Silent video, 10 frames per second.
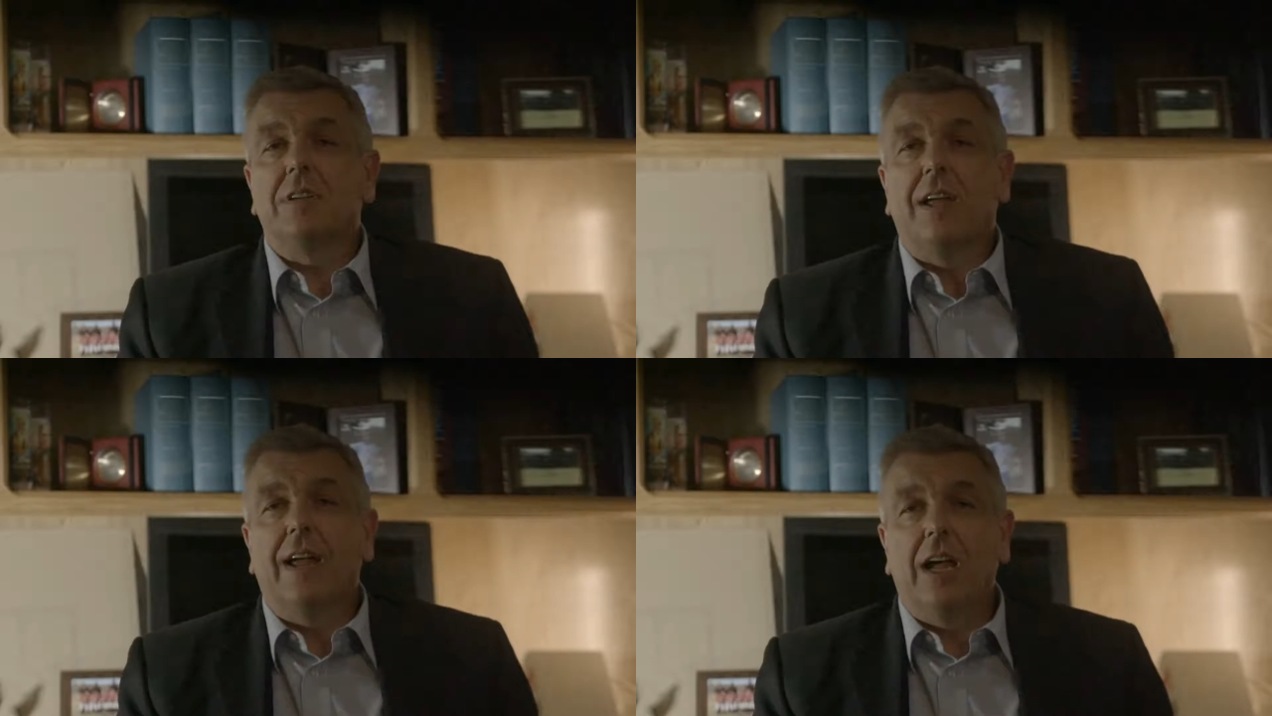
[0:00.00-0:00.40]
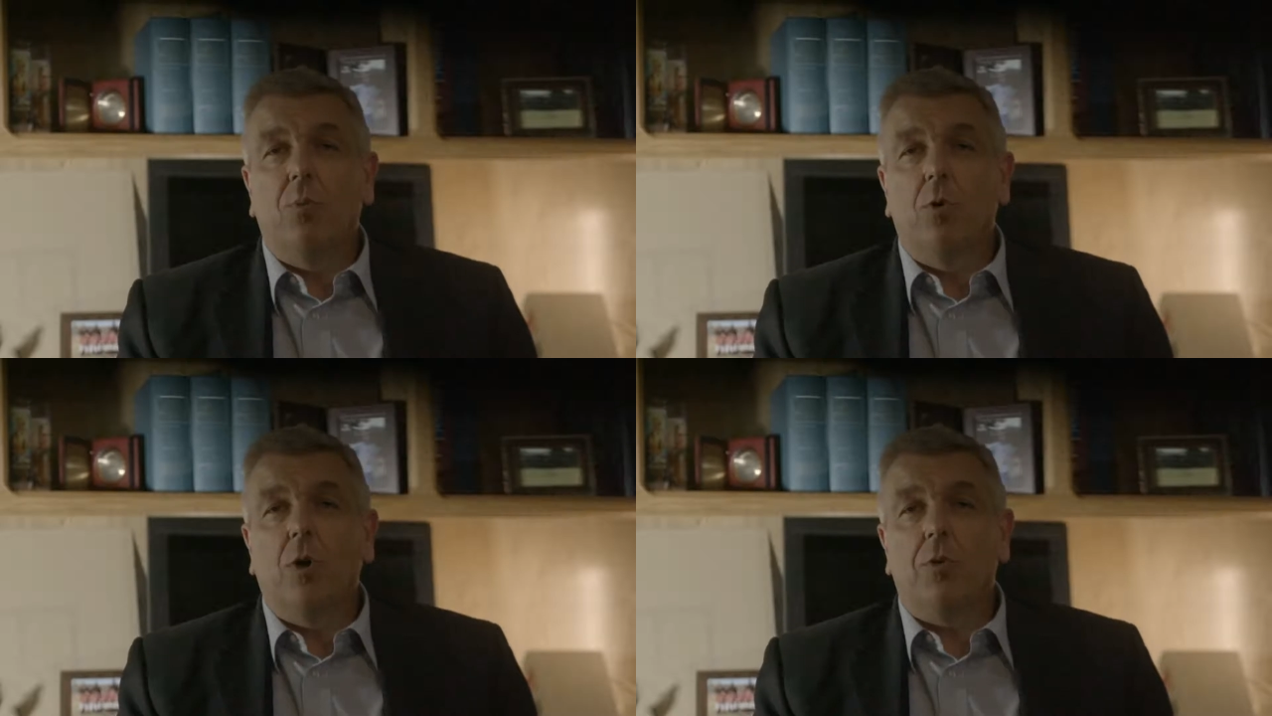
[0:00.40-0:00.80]
And what
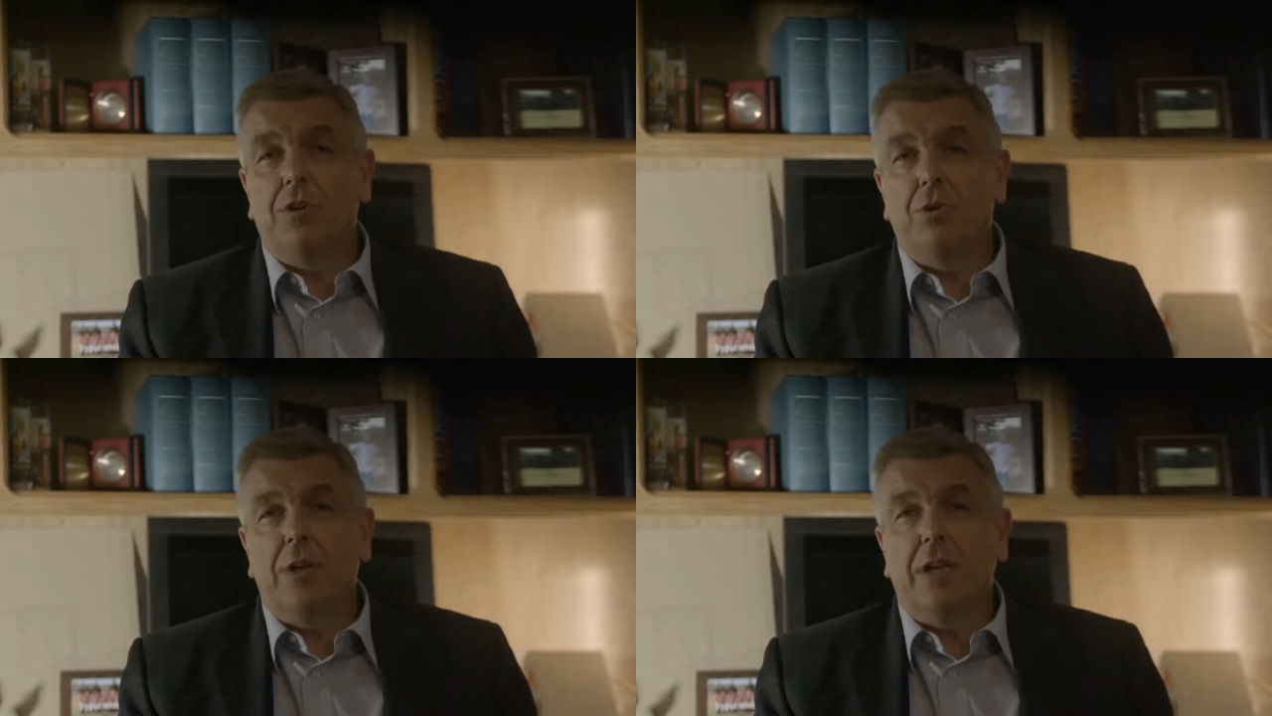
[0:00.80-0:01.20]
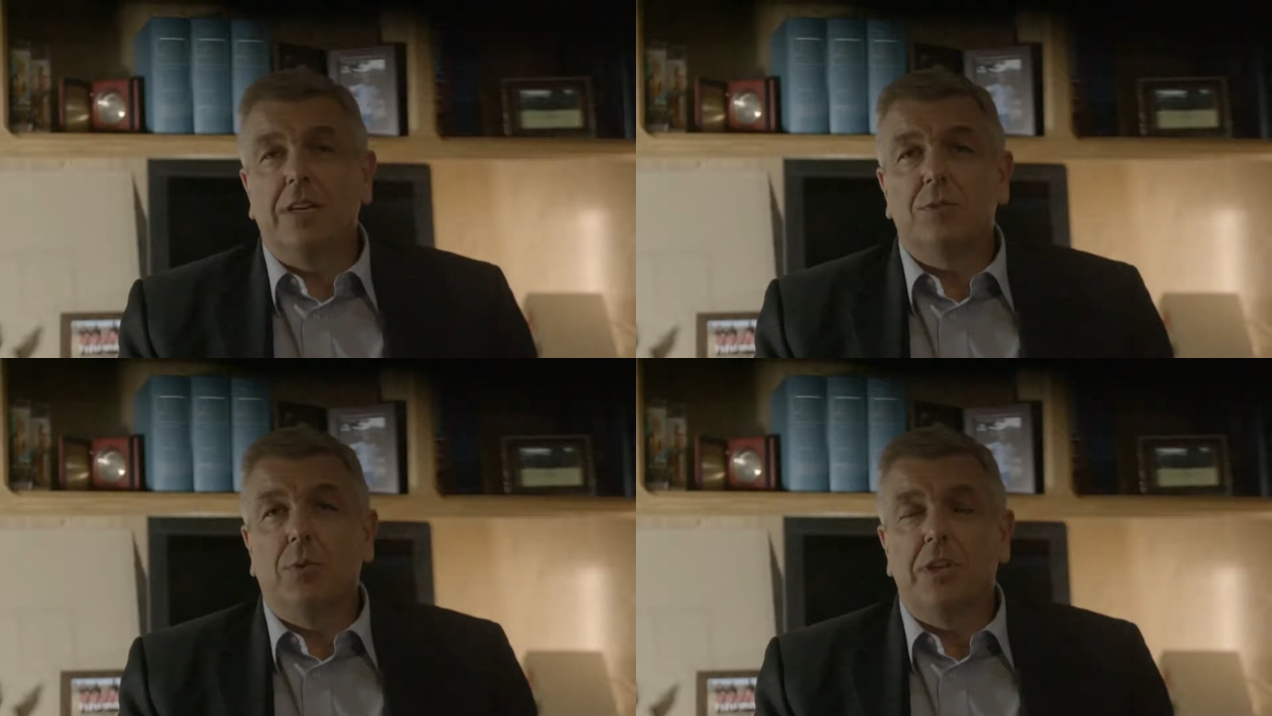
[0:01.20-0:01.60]
we're doing is
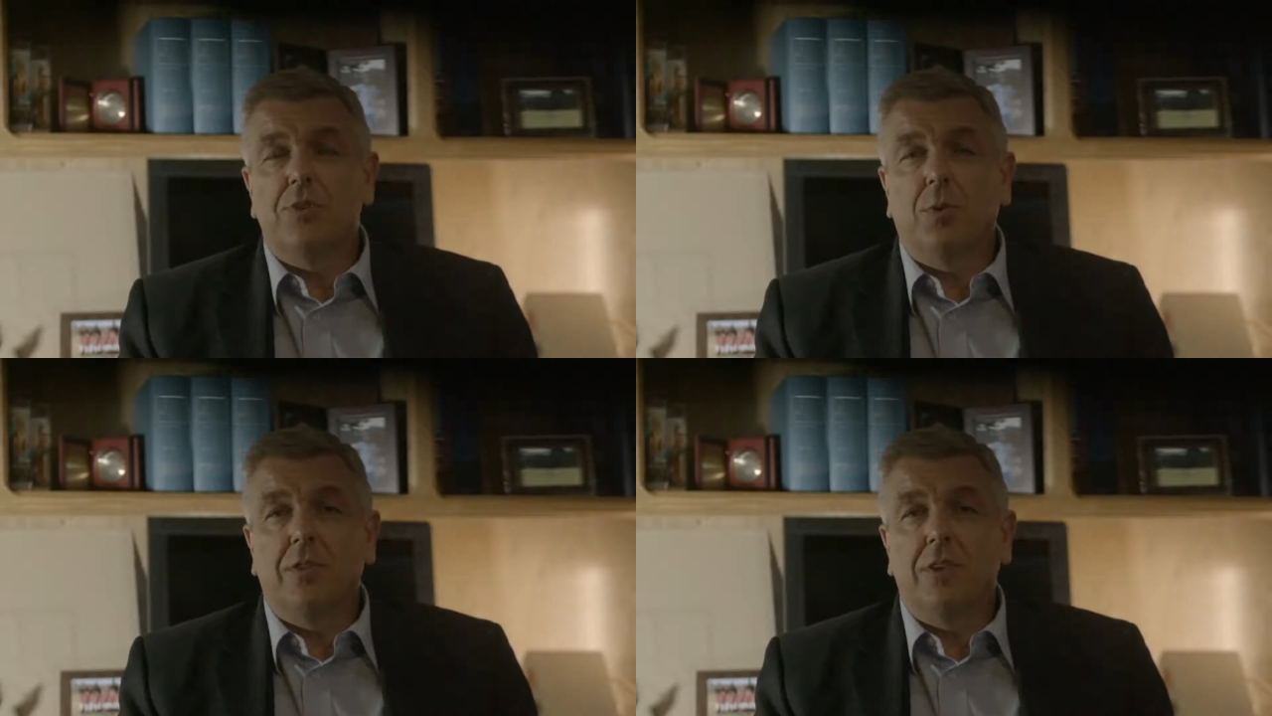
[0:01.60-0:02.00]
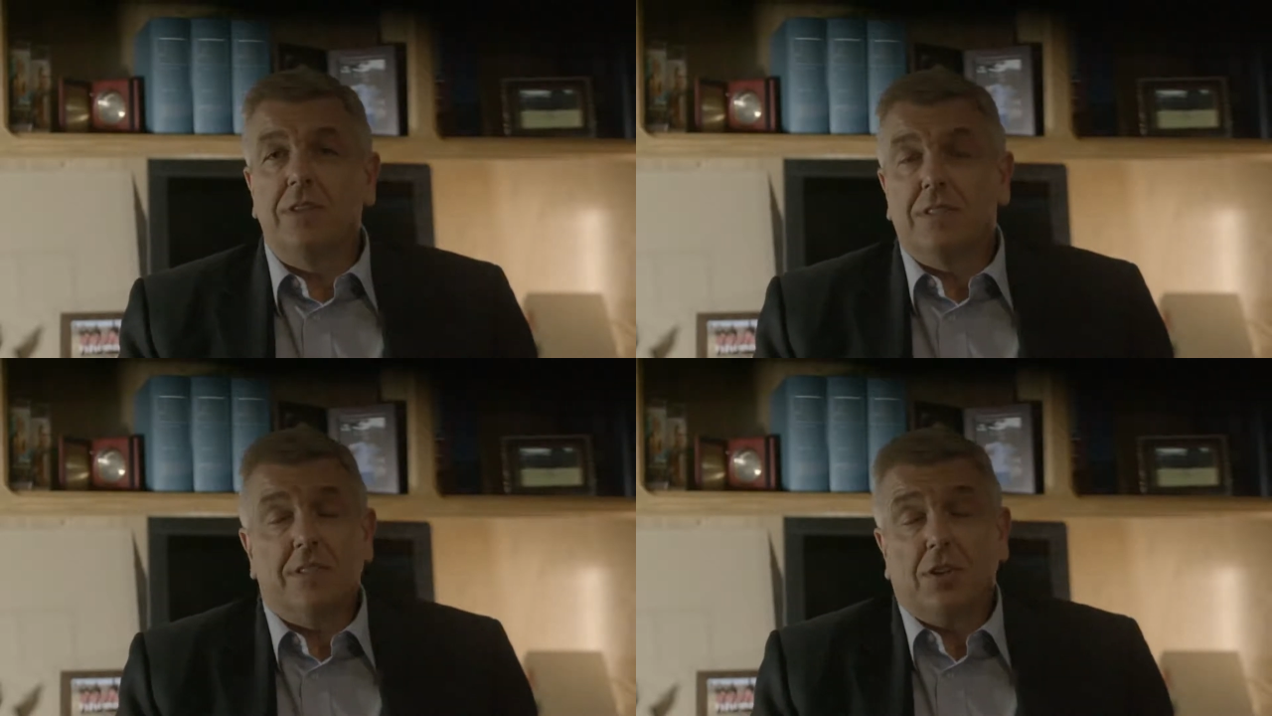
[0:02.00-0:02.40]
with each one of these,
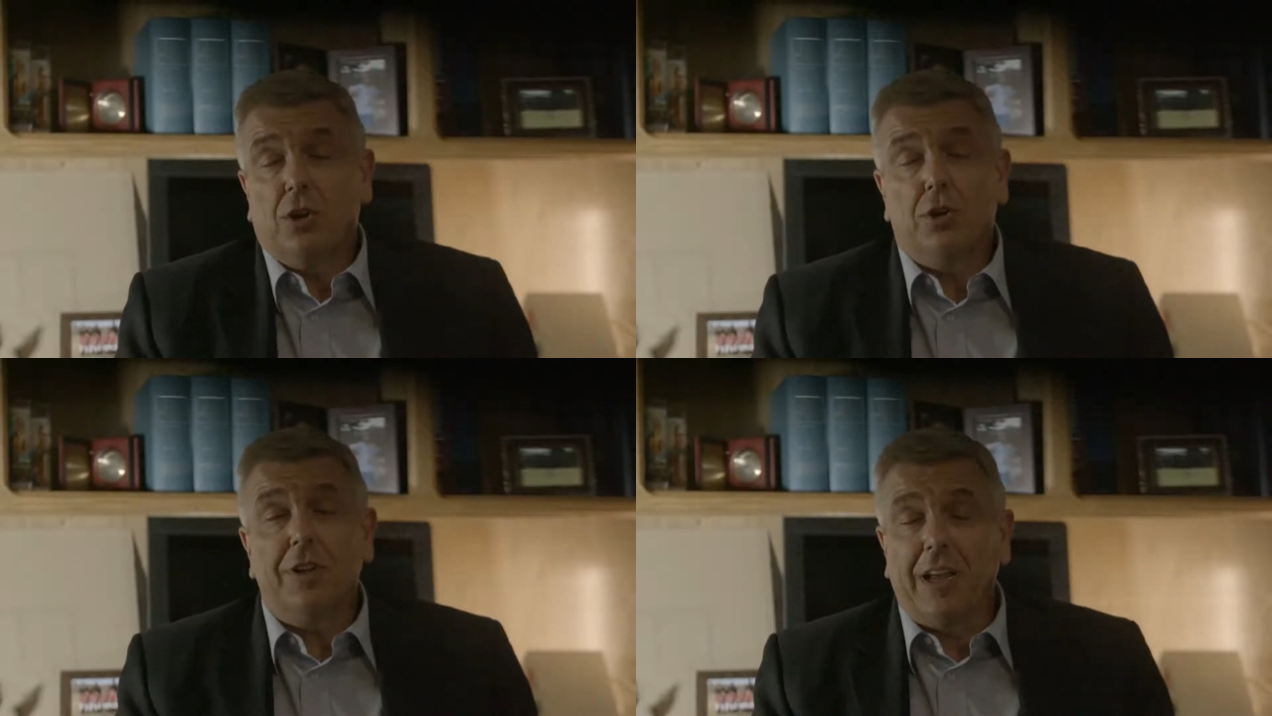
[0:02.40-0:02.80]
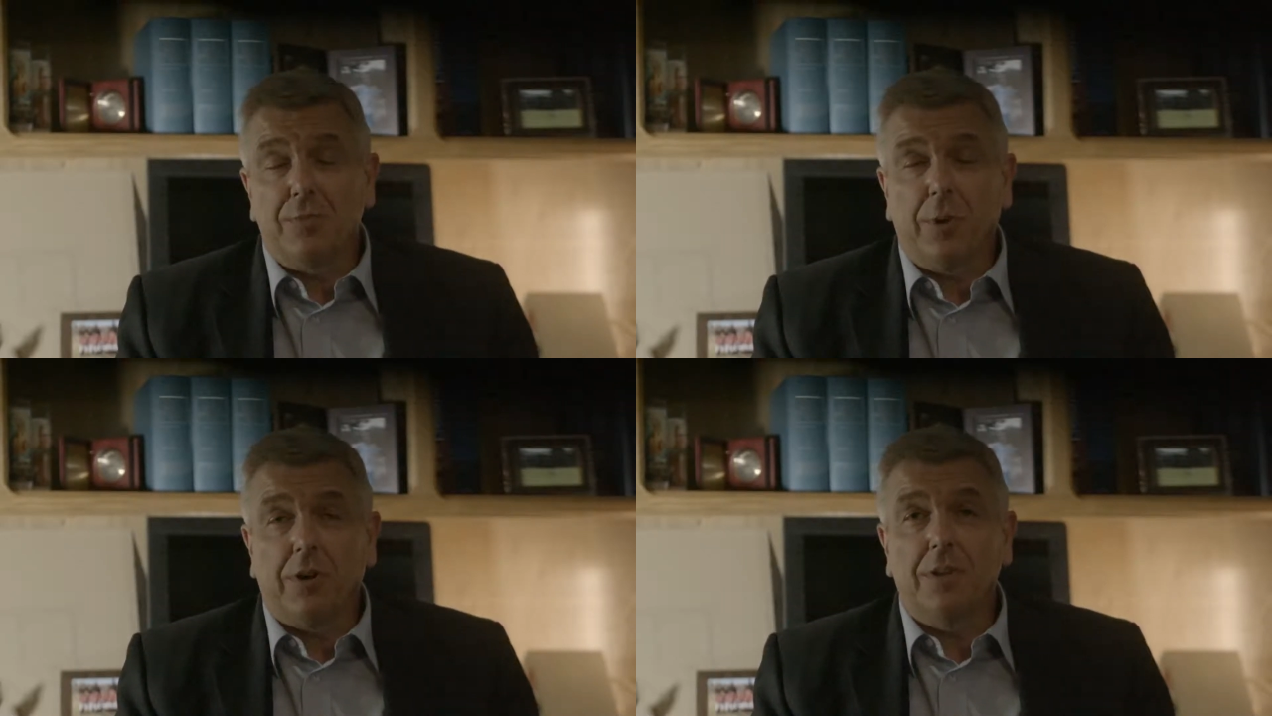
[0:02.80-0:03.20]
it's a learning
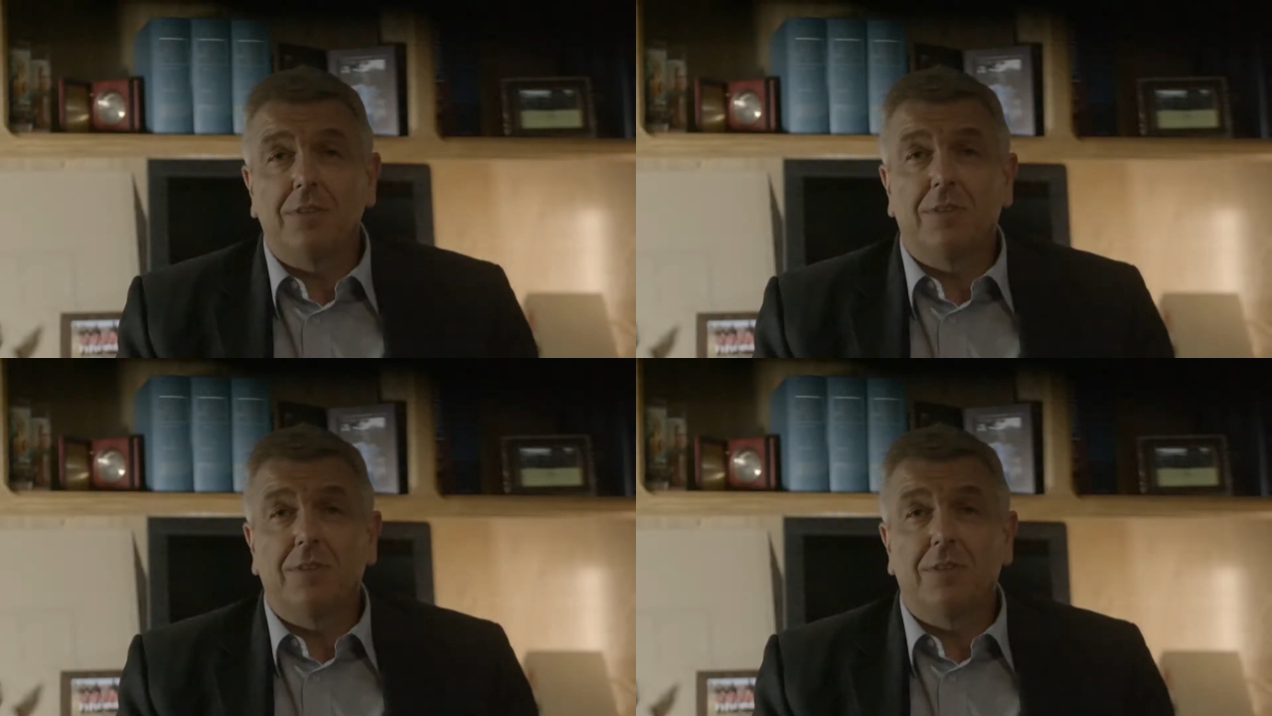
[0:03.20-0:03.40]
experience,